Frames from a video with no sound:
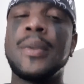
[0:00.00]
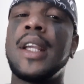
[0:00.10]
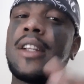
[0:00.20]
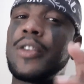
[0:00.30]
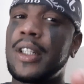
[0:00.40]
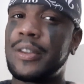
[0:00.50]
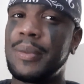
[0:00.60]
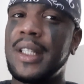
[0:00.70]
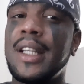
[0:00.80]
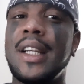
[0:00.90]
And trust
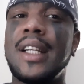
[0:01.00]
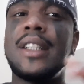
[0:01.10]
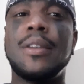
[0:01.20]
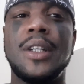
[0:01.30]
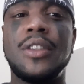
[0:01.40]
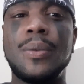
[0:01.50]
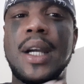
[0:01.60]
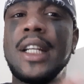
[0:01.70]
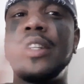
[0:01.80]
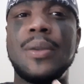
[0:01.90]
me, the reason why
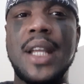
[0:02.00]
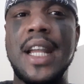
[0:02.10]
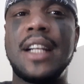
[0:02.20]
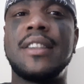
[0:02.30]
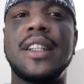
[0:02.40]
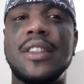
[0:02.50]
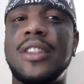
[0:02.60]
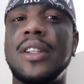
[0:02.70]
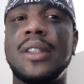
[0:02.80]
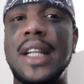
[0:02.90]
they do that is to
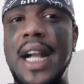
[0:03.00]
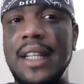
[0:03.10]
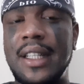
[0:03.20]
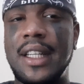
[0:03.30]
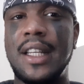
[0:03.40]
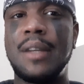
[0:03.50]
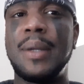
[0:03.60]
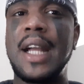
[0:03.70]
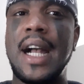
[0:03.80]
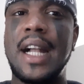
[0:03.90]
conceal their identity
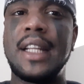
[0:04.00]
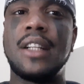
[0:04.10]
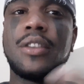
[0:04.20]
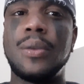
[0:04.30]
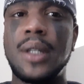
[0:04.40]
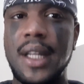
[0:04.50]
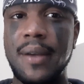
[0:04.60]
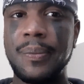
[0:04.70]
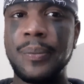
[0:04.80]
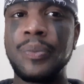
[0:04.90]
behind a
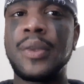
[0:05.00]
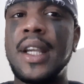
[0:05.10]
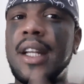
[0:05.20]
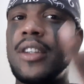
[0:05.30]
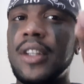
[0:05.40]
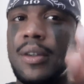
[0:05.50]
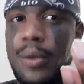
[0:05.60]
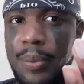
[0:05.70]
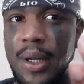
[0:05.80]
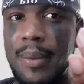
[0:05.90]
pseudonym and a
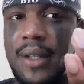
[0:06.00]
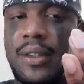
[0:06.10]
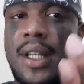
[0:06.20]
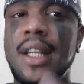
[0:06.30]
general premise.